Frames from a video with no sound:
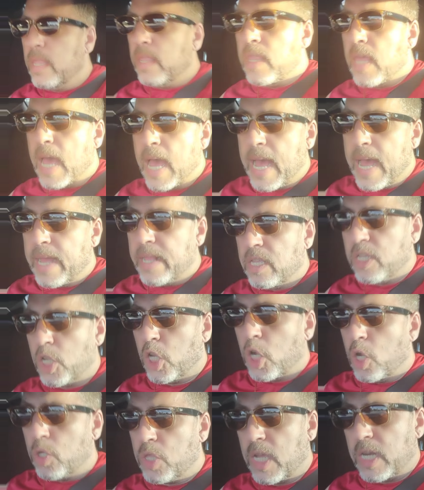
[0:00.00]
that, you
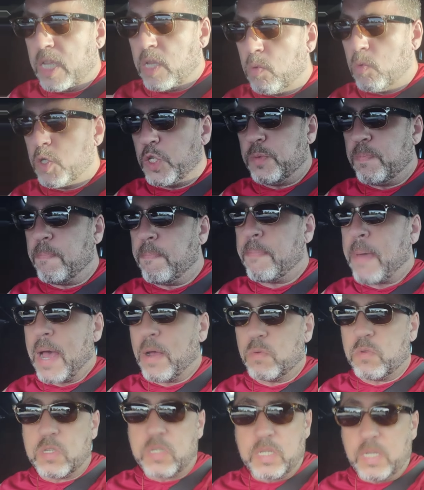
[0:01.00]
know, that he was
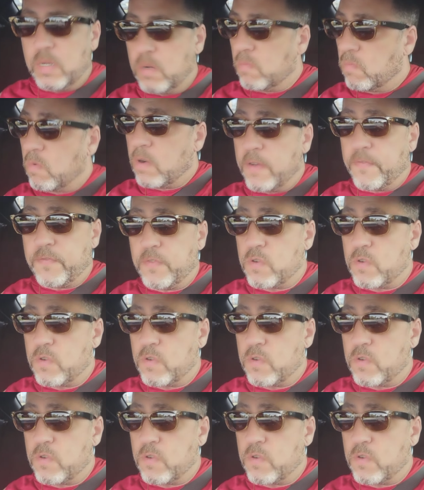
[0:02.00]
bouncing rough